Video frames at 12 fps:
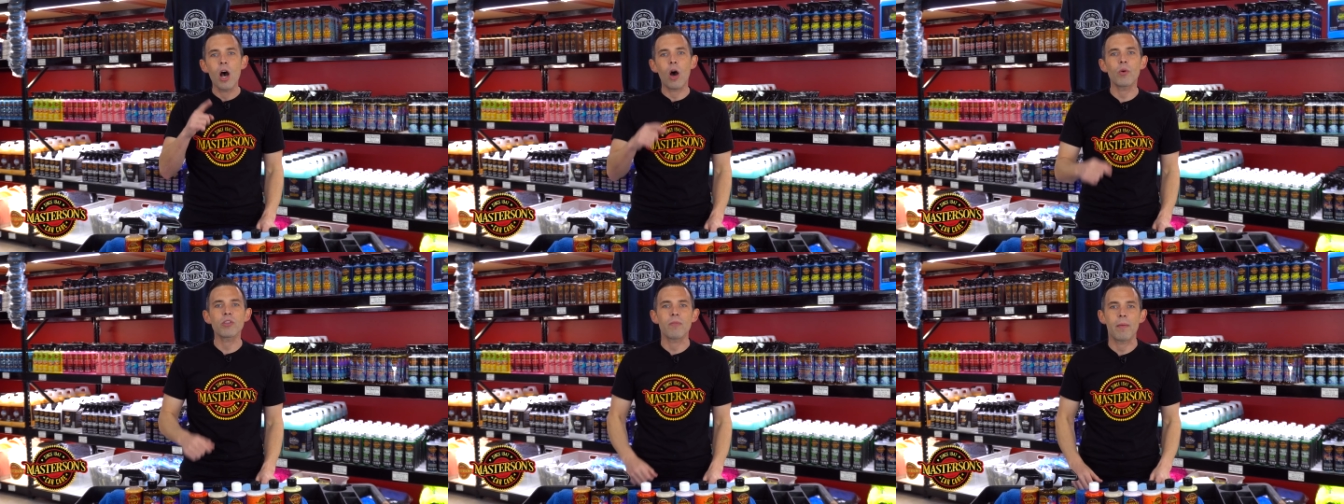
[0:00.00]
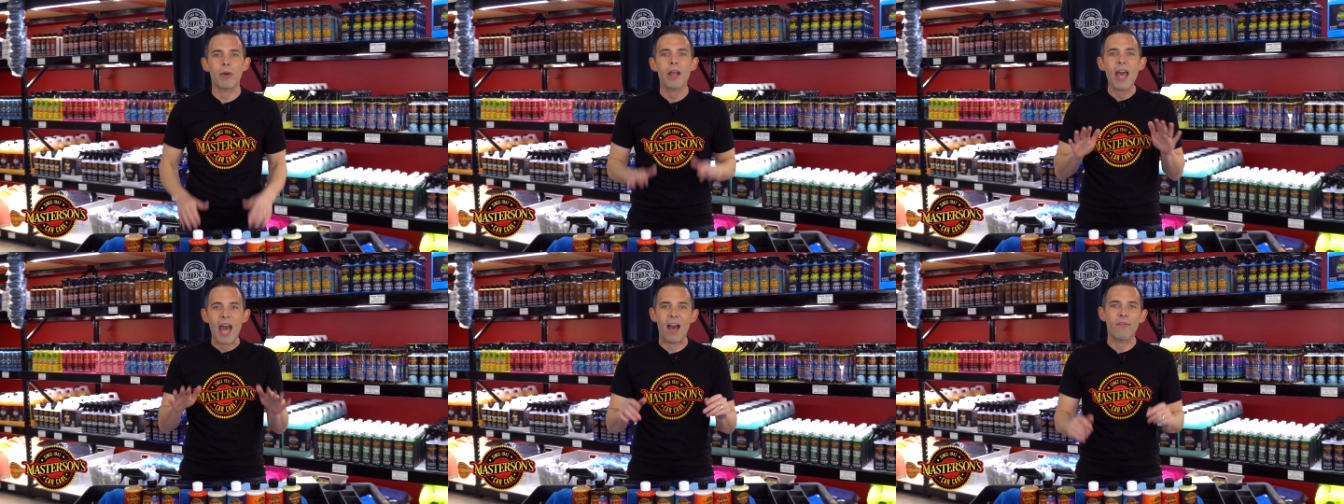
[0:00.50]
Always remember,
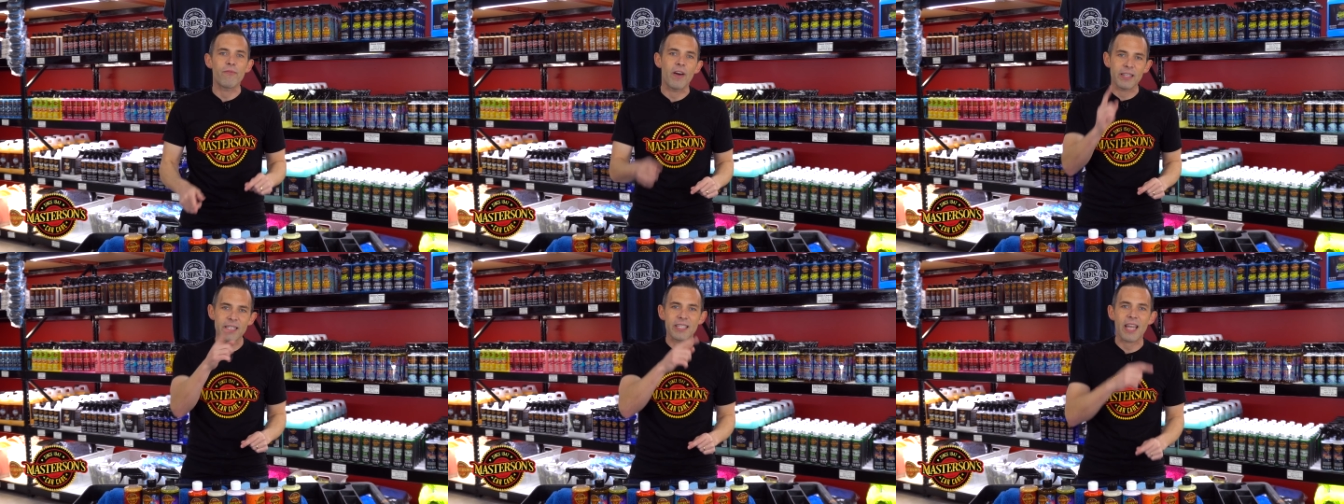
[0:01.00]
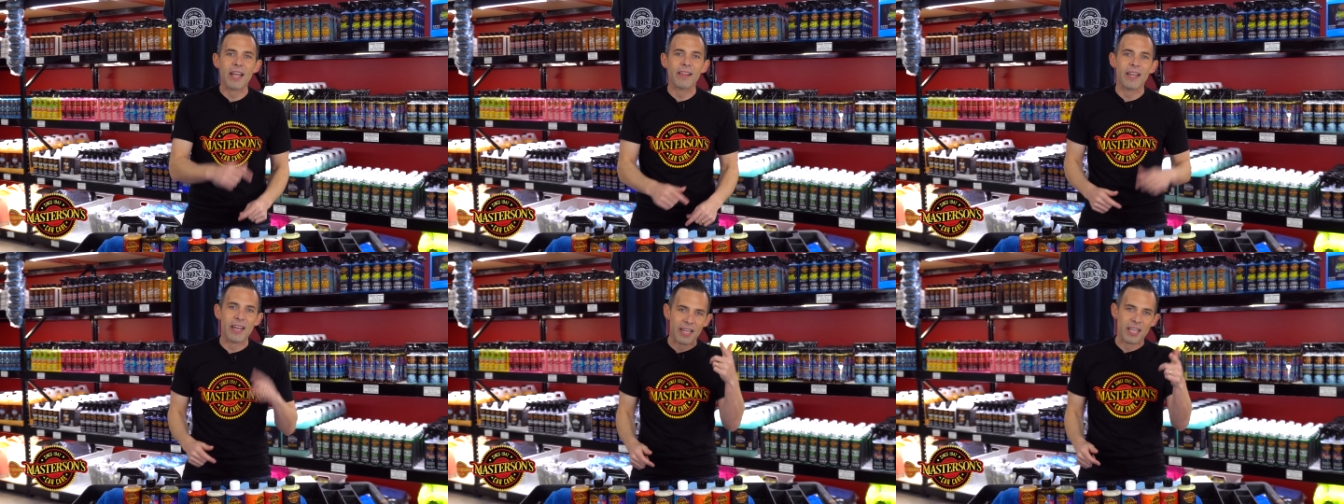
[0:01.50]
have fun, stay
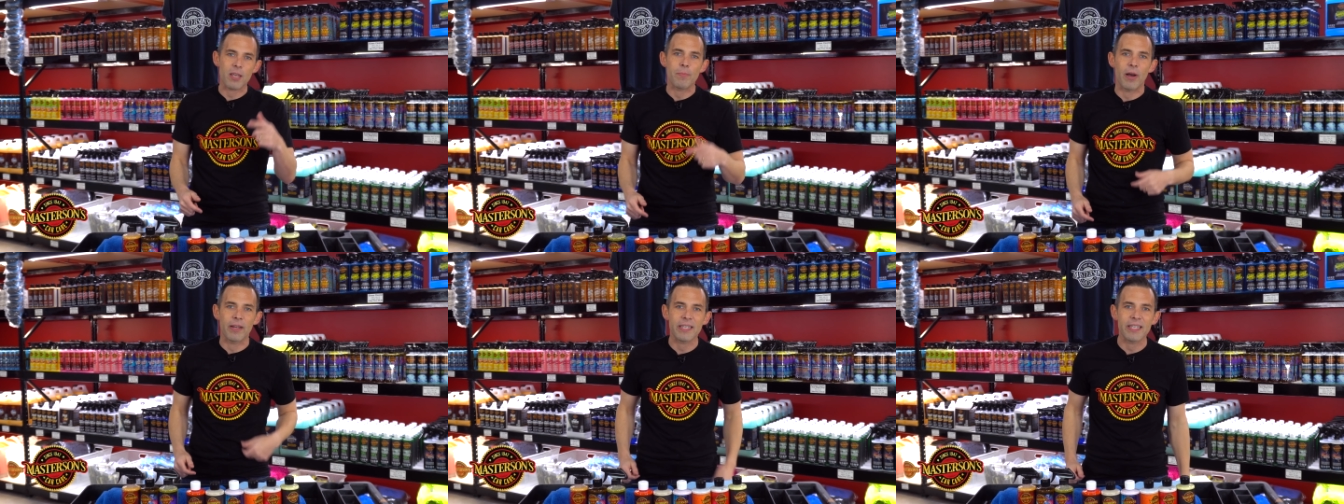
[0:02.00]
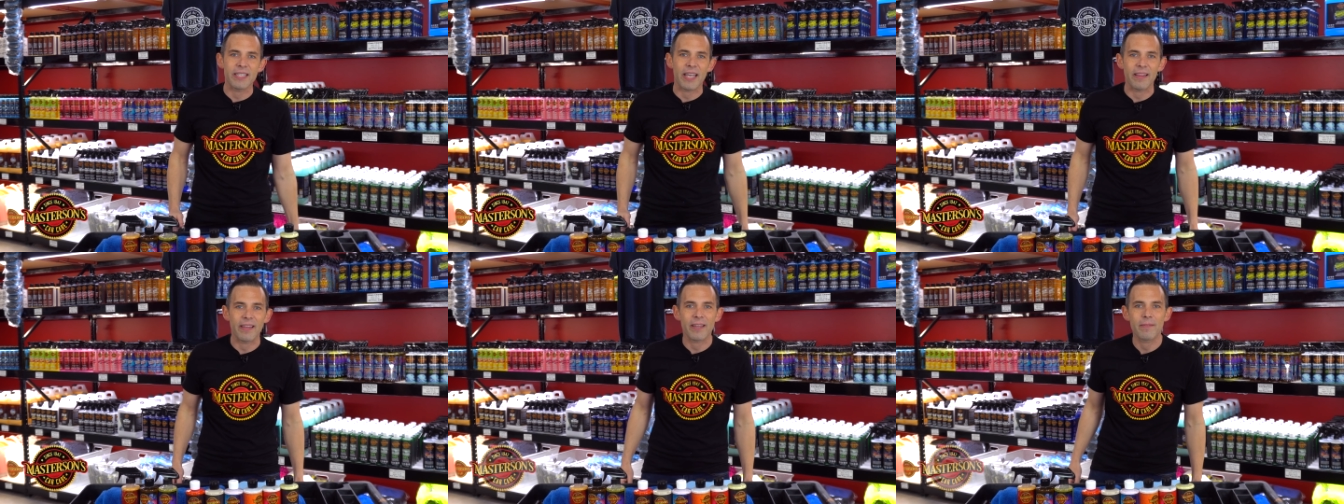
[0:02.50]
clean, and keep on
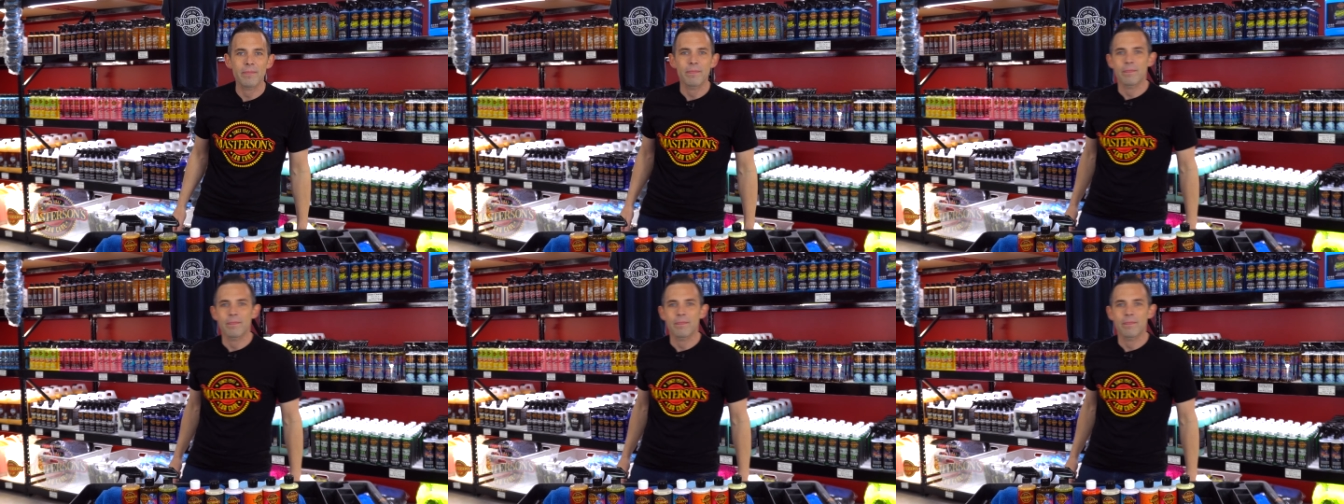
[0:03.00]
detailing.